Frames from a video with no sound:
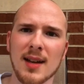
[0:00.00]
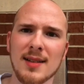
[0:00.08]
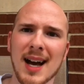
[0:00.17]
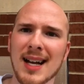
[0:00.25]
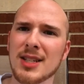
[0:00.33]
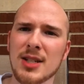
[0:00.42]

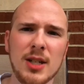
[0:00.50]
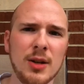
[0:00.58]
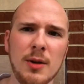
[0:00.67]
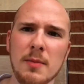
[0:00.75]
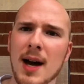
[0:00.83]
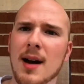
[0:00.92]
Not to
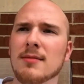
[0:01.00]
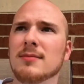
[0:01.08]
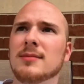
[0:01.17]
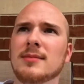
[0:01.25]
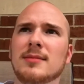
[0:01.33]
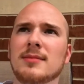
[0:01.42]
chew him out,
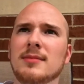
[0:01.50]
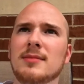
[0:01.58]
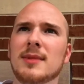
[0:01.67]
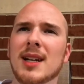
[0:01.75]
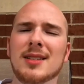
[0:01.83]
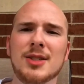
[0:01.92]
not